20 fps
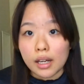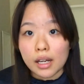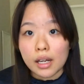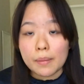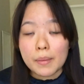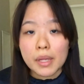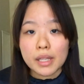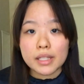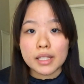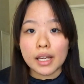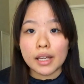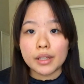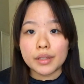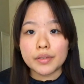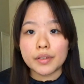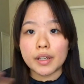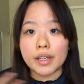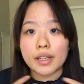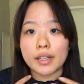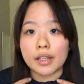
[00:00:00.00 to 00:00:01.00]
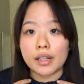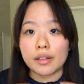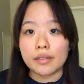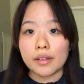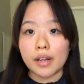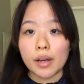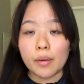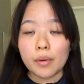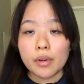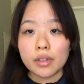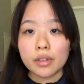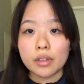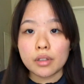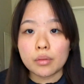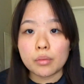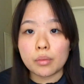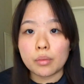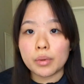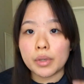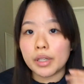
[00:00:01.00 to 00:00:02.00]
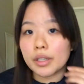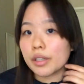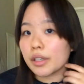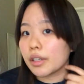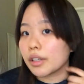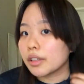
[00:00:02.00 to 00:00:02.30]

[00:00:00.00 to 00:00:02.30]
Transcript: I'm not satisfied enough. I want to look weirder.